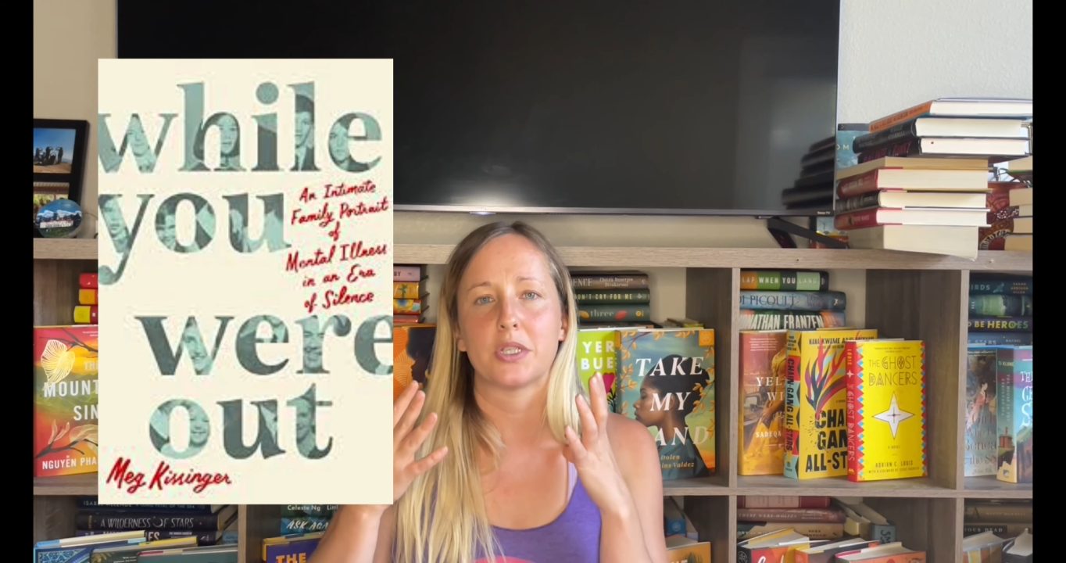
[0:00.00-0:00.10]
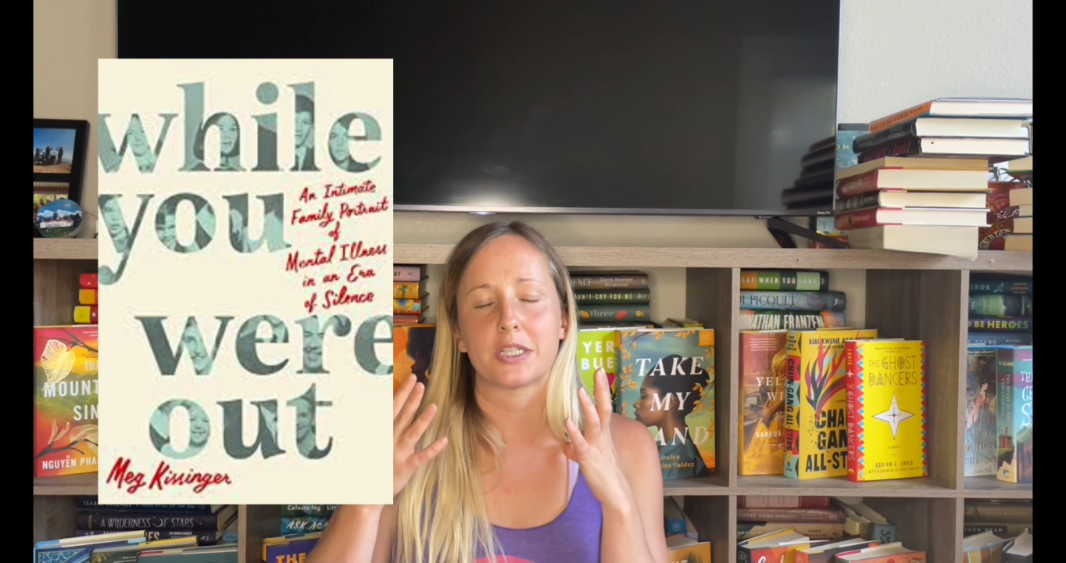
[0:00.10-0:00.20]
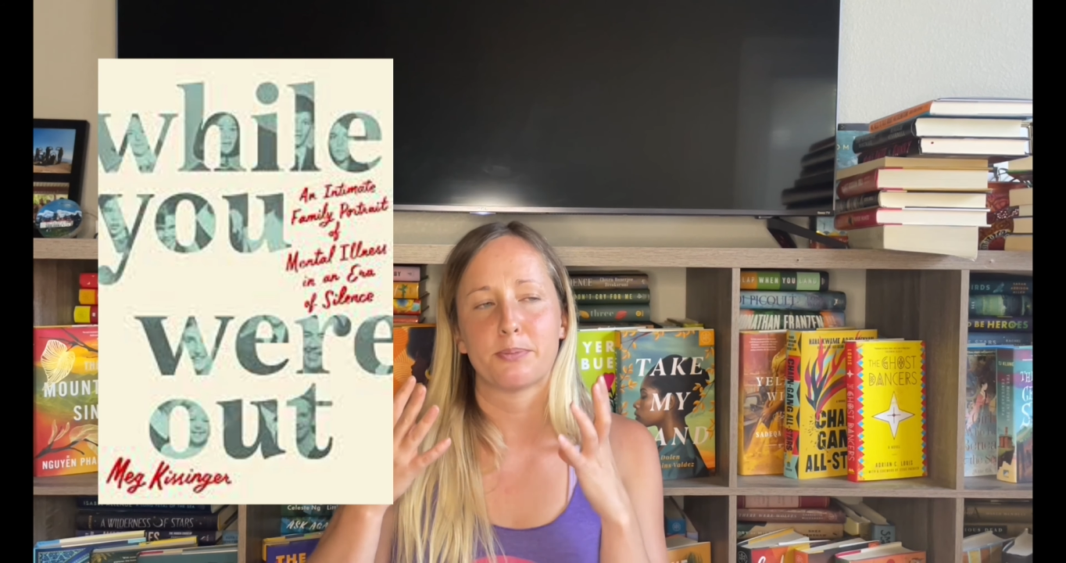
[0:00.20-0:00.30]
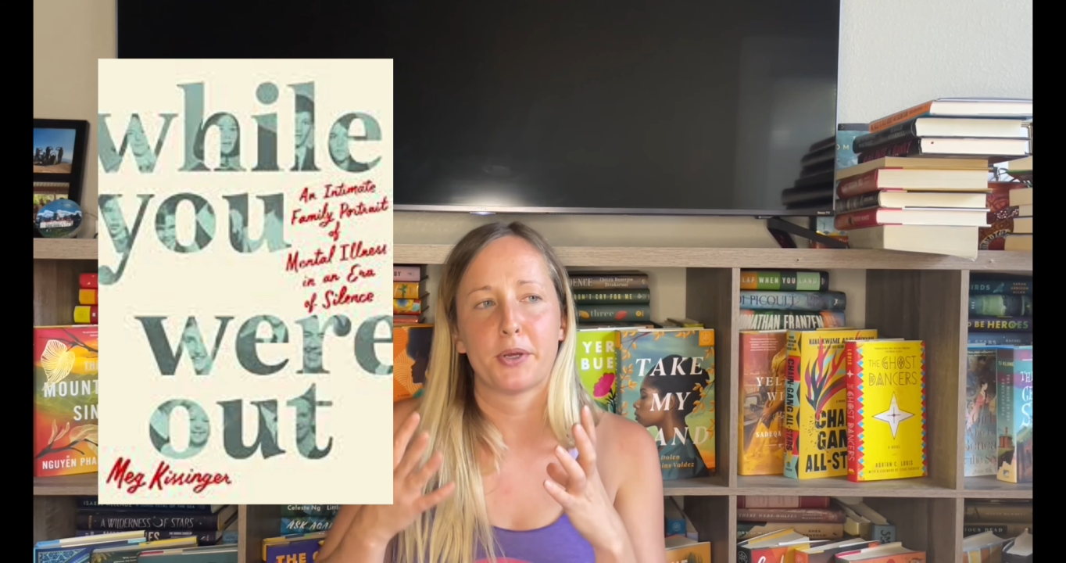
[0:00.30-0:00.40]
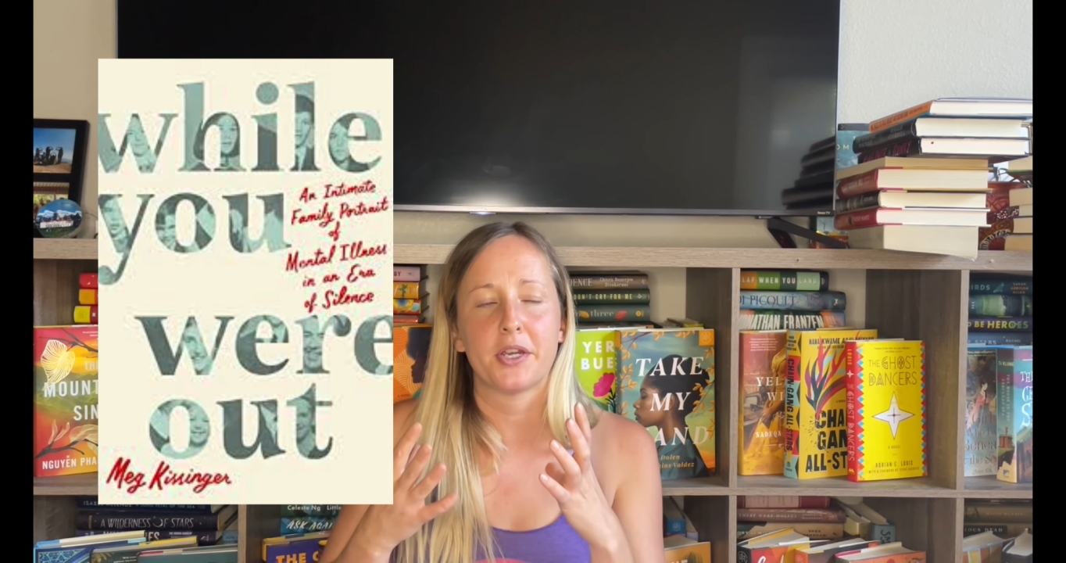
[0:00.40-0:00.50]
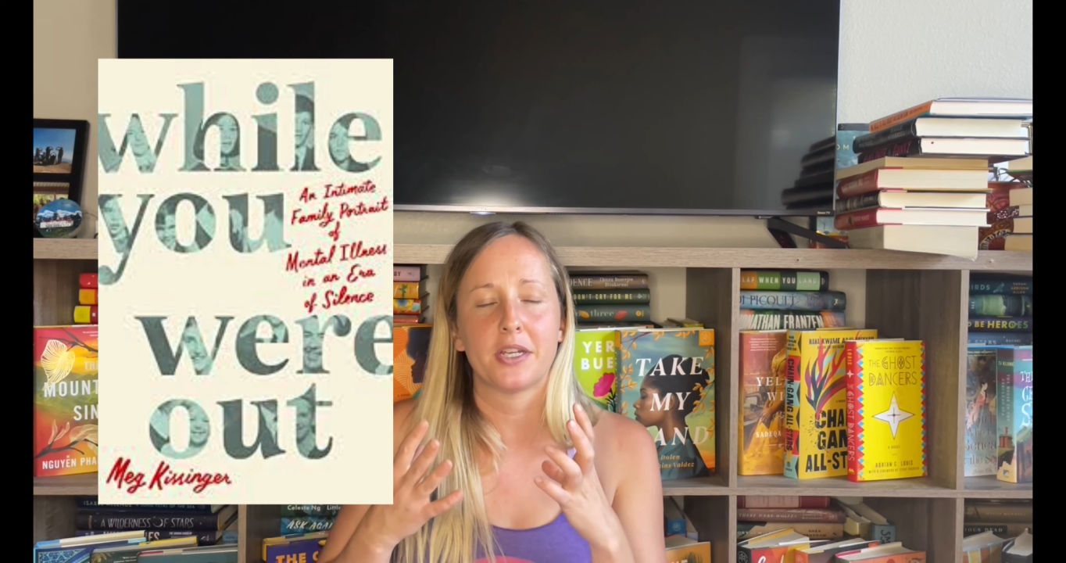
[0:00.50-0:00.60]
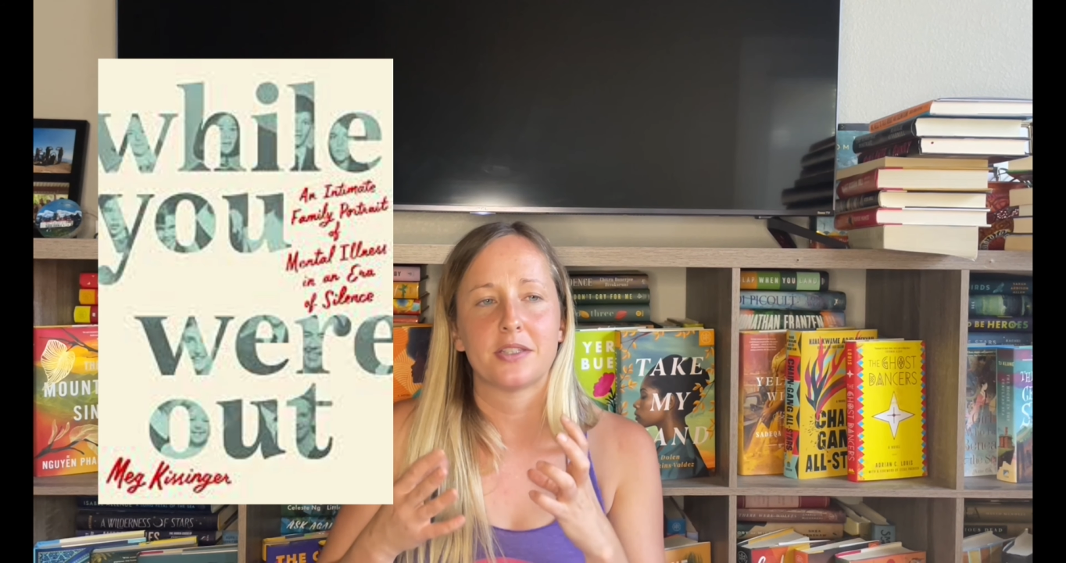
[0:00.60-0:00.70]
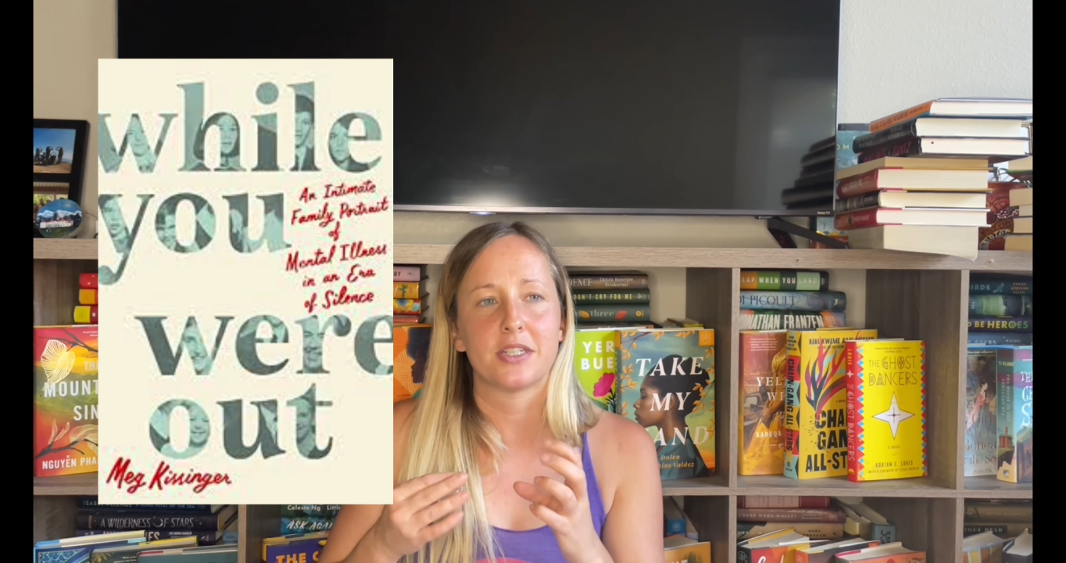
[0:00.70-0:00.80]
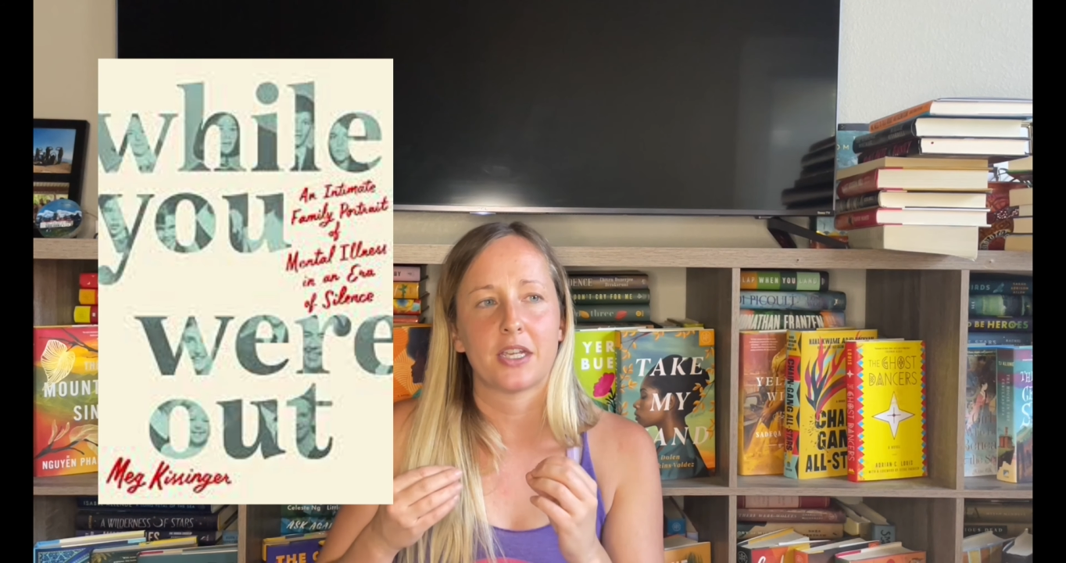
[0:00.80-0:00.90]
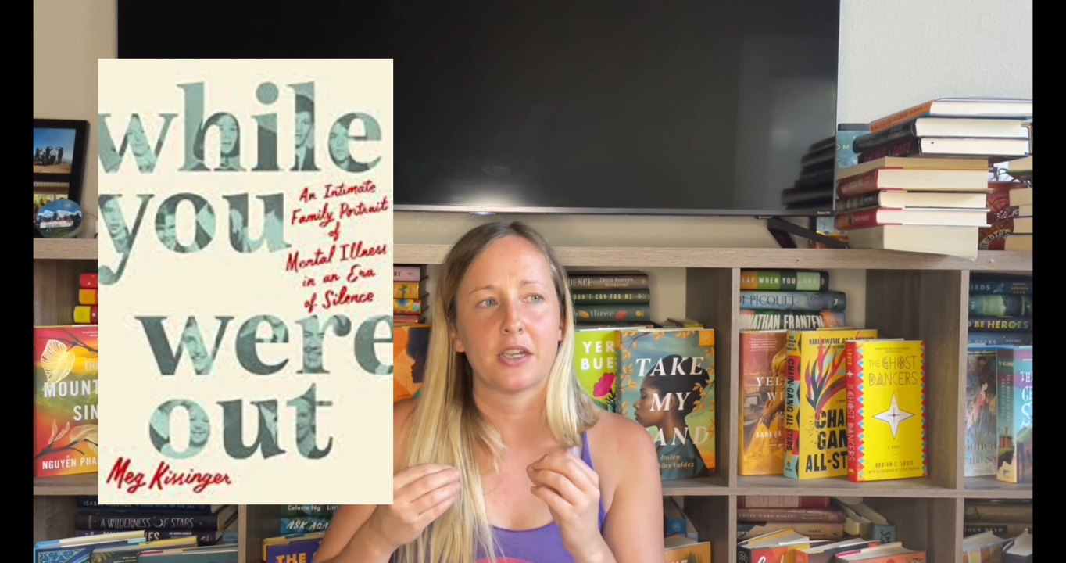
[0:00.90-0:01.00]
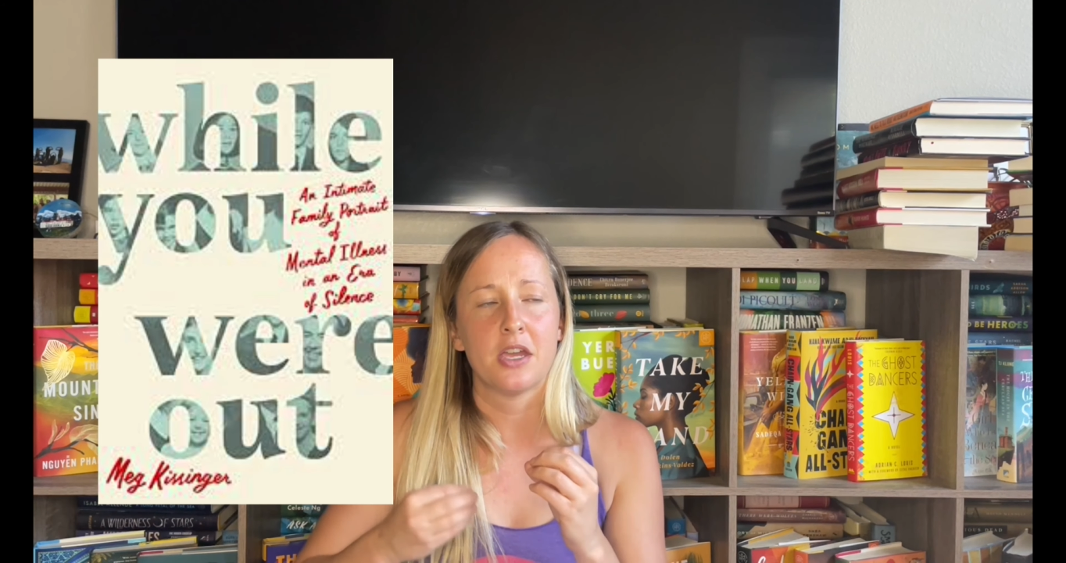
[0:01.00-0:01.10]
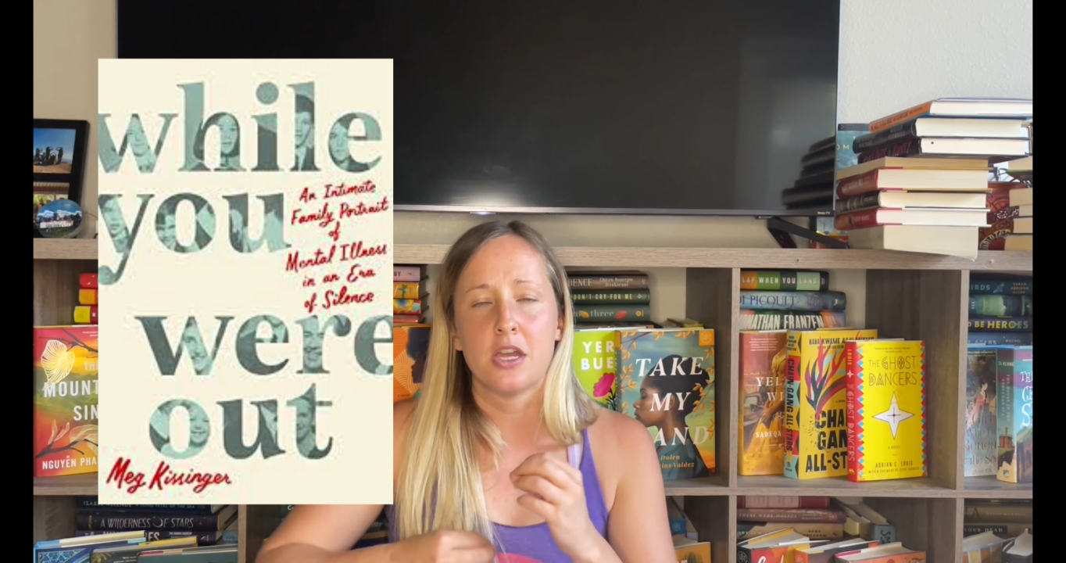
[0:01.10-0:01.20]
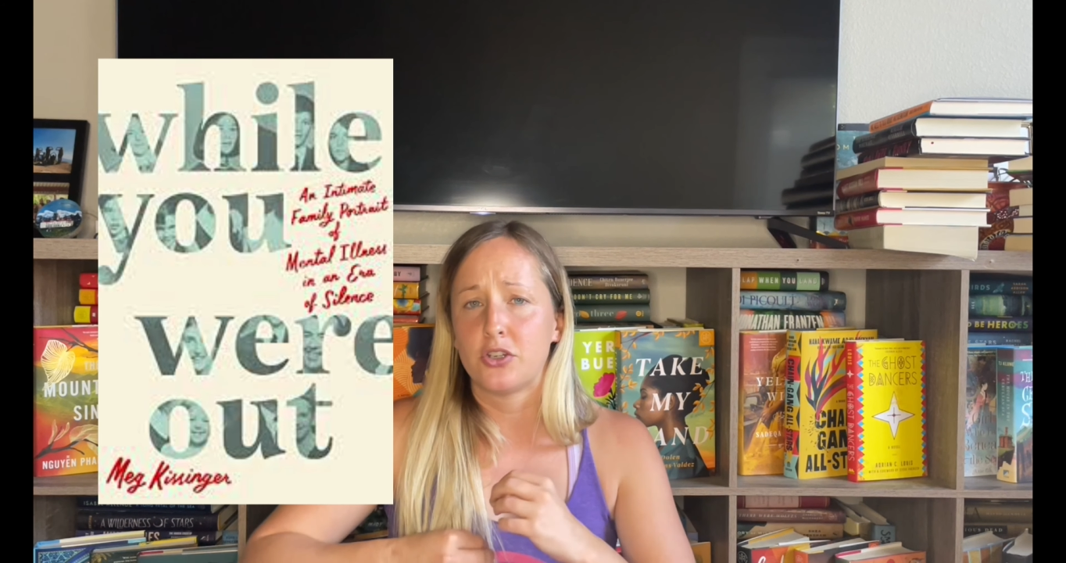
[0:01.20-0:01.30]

experiencing